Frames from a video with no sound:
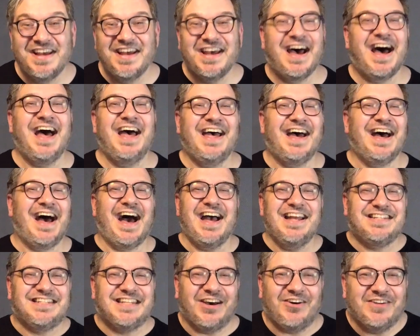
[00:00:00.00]
I
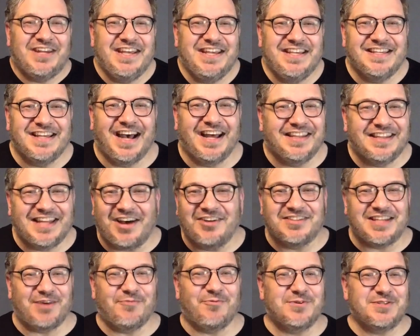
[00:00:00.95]
doubt
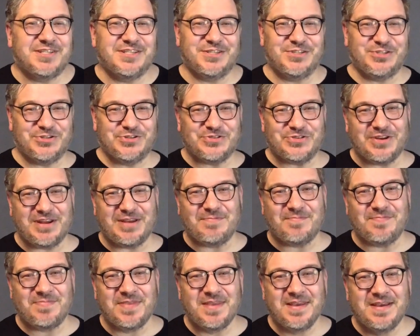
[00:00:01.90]
that was his
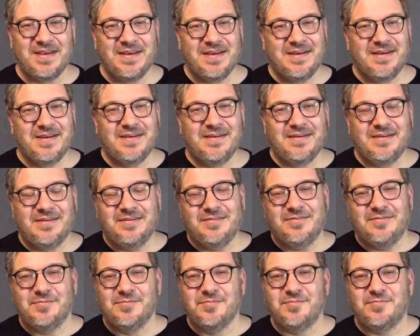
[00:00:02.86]
dream.
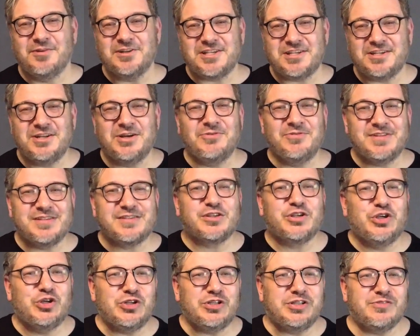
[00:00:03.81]
But, you know, it's
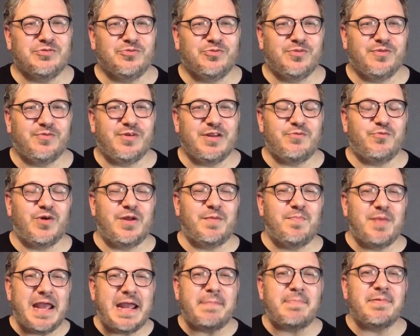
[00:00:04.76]
good when
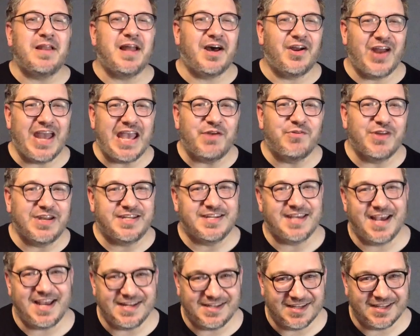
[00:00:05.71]
people are
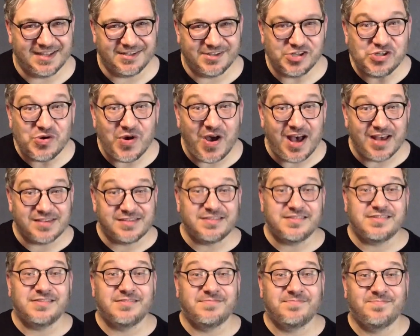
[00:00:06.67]
irritating to
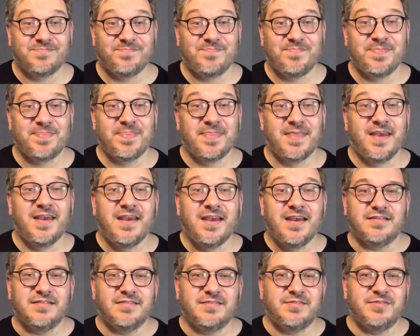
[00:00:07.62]
us.
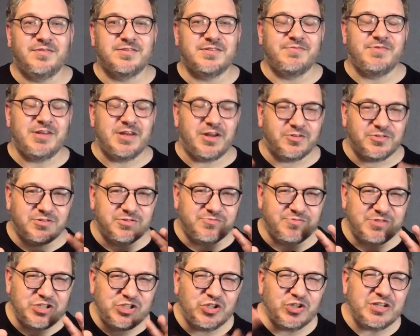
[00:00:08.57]
You know,
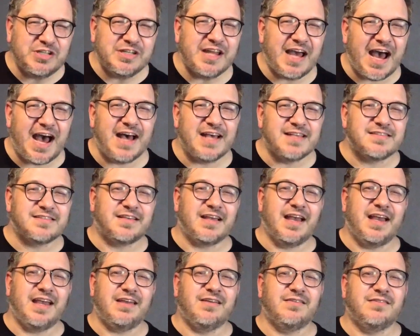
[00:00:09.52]
we shouldn't ask,
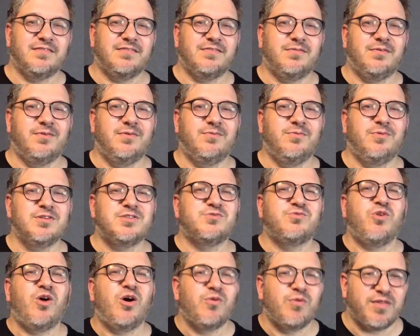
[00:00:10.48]
hey, what's
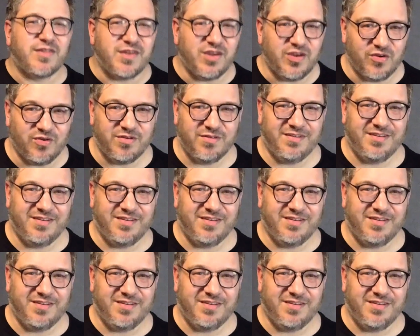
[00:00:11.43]
wrong with you?